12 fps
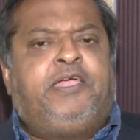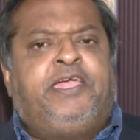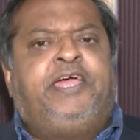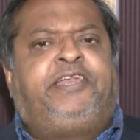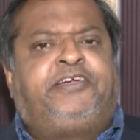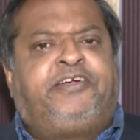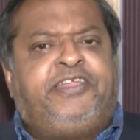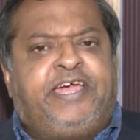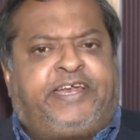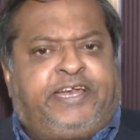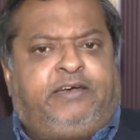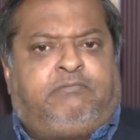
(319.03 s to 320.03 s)
It
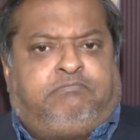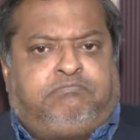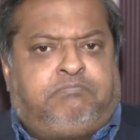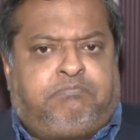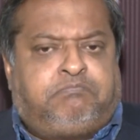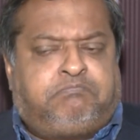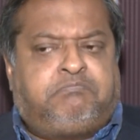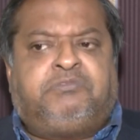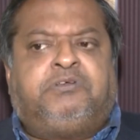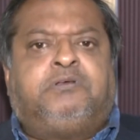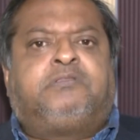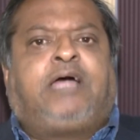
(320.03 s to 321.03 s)
created
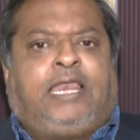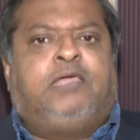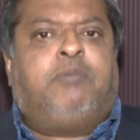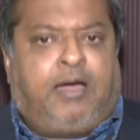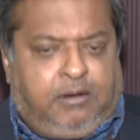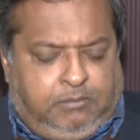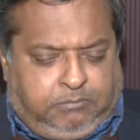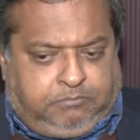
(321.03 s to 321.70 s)
Taliban,